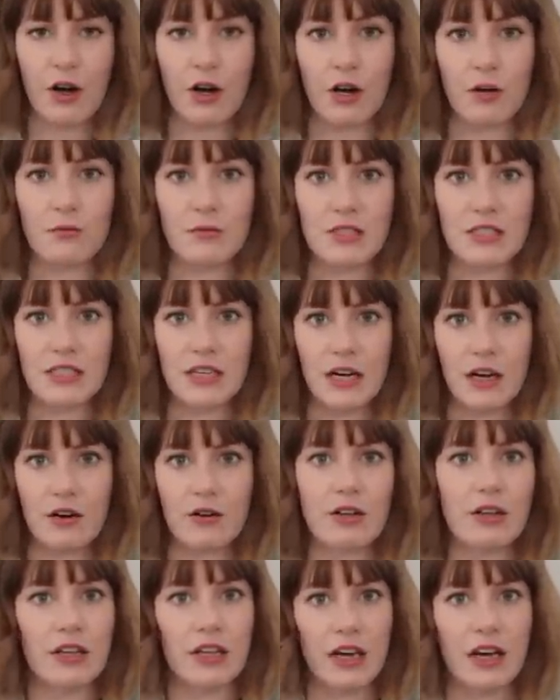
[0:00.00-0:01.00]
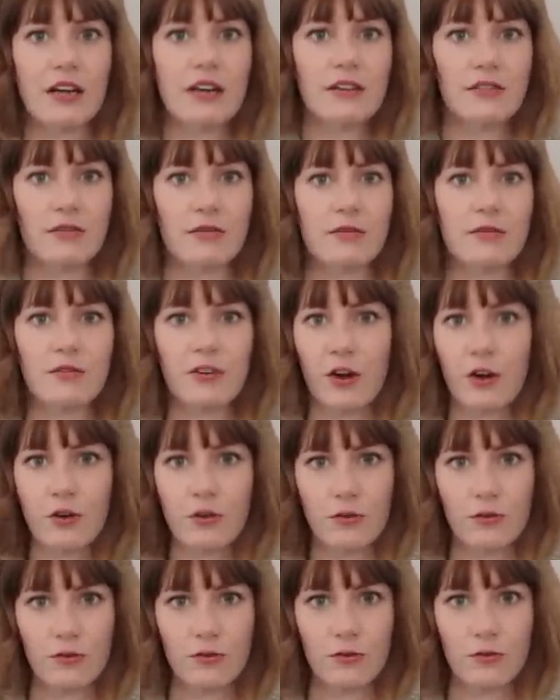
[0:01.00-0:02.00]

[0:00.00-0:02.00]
arms down and that felt